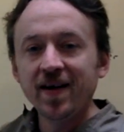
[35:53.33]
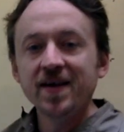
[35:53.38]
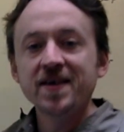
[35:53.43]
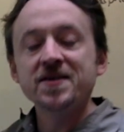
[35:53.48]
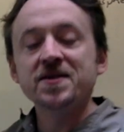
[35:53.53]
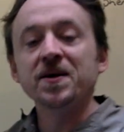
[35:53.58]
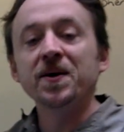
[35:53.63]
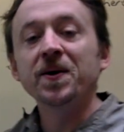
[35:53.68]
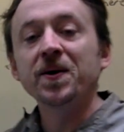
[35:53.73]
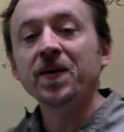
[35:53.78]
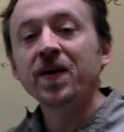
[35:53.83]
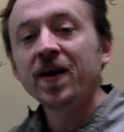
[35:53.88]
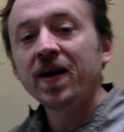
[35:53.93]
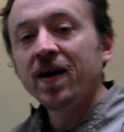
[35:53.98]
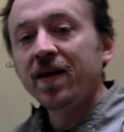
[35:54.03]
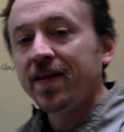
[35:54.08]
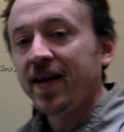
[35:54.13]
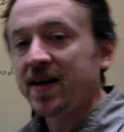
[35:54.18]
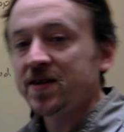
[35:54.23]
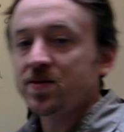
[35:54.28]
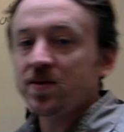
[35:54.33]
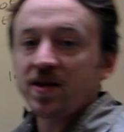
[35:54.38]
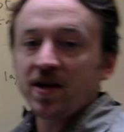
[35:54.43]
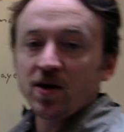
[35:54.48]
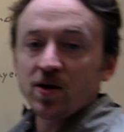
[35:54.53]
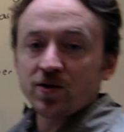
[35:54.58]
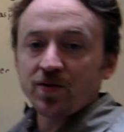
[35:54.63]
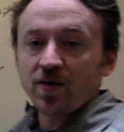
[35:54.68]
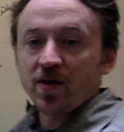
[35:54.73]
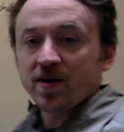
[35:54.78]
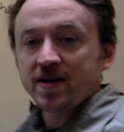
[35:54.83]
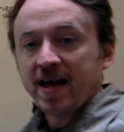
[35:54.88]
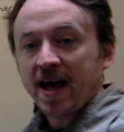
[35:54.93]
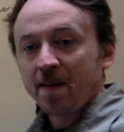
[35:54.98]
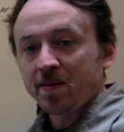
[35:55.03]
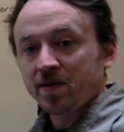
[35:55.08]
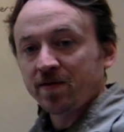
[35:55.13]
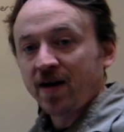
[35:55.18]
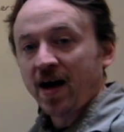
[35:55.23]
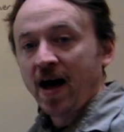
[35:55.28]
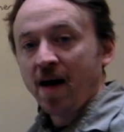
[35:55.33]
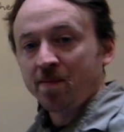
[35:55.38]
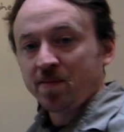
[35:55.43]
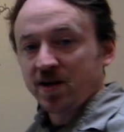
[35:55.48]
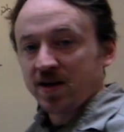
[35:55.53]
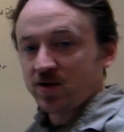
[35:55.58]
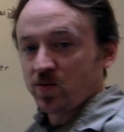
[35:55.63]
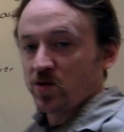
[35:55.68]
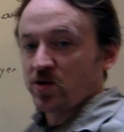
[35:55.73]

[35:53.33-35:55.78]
So that's what they use for adaptive optics,